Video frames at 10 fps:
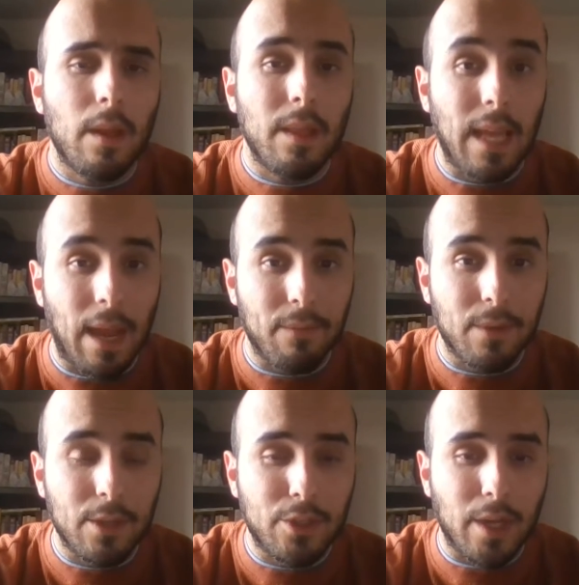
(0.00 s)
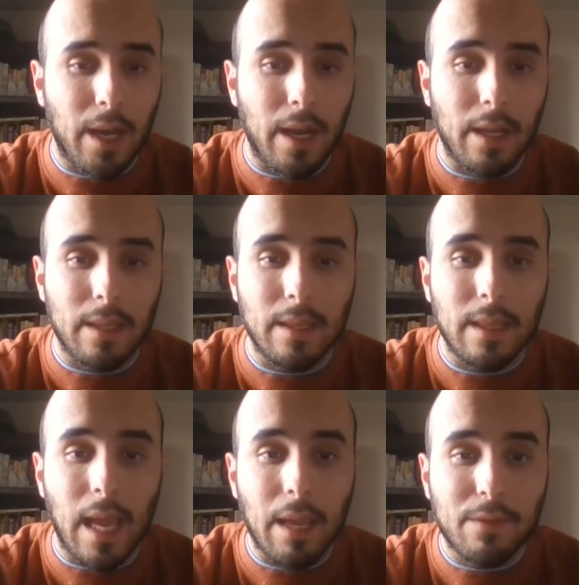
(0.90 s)
the average
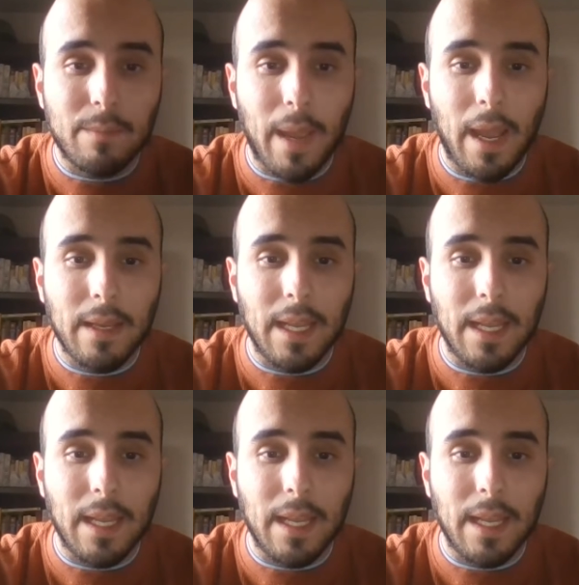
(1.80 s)
lifespan